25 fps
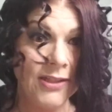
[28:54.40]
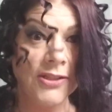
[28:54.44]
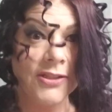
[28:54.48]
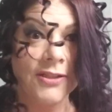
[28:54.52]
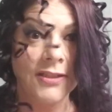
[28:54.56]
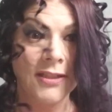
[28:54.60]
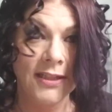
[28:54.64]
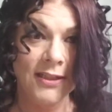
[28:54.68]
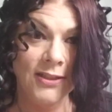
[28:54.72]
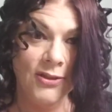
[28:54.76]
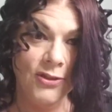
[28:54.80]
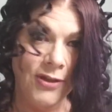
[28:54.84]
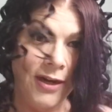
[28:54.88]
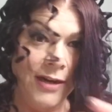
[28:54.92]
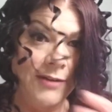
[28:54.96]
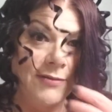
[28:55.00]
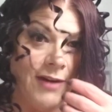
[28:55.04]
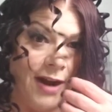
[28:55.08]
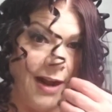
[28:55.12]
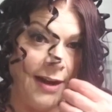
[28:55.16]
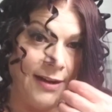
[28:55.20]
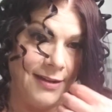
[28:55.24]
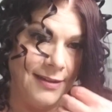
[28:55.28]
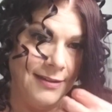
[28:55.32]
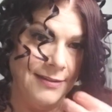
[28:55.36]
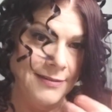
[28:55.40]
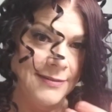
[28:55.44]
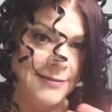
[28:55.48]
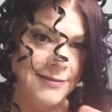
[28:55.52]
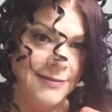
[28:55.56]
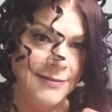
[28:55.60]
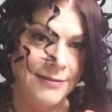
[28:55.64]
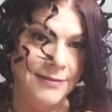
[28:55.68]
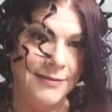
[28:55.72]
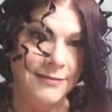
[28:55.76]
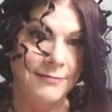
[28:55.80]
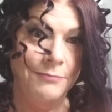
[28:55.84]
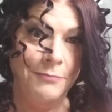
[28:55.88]
like a train wreck.
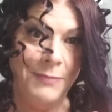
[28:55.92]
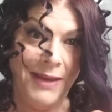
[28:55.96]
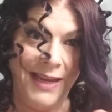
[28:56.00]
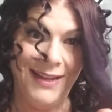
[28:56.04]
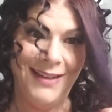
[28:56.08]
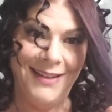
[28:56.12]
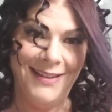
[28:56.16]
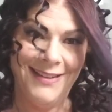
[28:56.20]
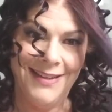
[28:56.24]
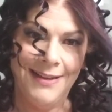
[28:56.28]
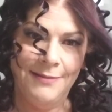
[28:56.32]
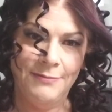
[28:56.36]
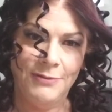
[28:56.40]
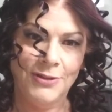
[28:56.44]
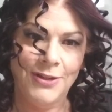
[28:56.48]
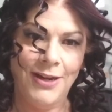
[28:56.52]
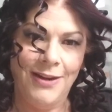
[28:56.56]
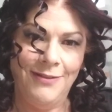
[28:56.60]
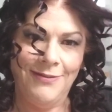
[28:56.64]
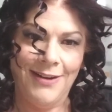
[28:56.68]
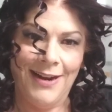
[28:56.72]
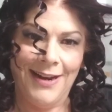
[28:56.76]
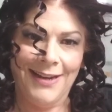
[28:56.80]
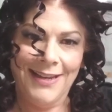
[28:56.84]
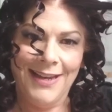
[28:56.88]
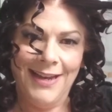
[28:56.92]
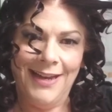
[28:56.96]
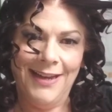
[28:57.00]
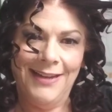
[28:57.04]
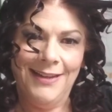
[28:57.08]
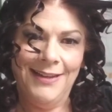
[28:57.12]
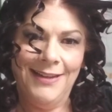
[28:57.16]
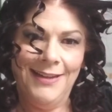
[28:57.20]
Me, I'm a train wreck, yeah.